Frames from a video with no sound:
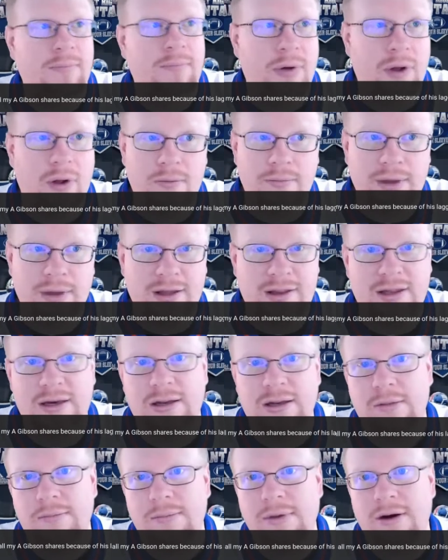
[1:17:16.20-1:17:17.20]
pull Mixon
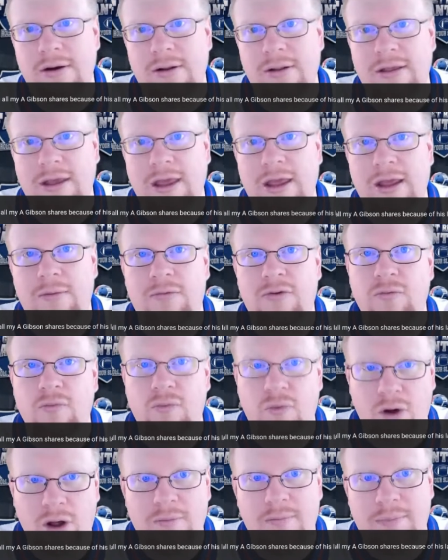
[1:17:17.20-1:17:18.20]
in the middle of the game to
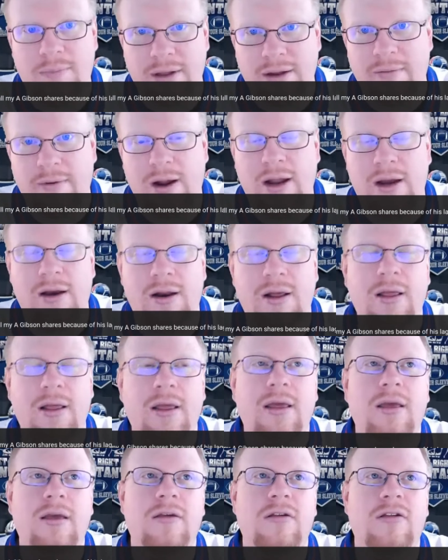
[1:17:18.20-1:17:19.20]
run P. Ryan.
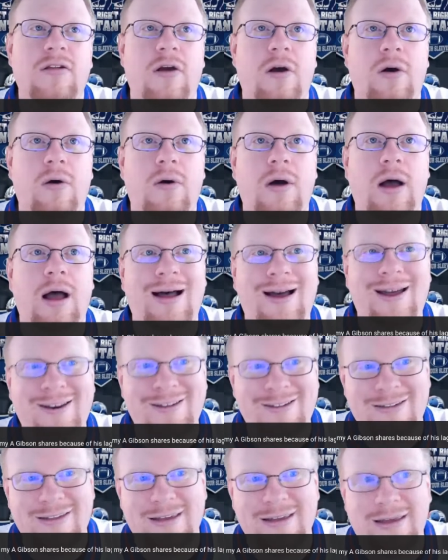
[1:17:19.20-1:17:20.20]
So
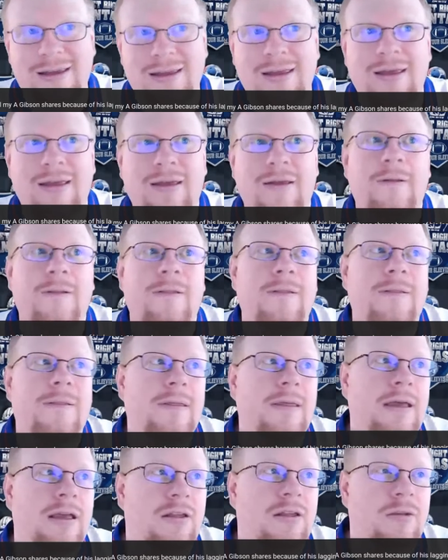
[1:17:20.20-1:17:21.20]
honestly, it's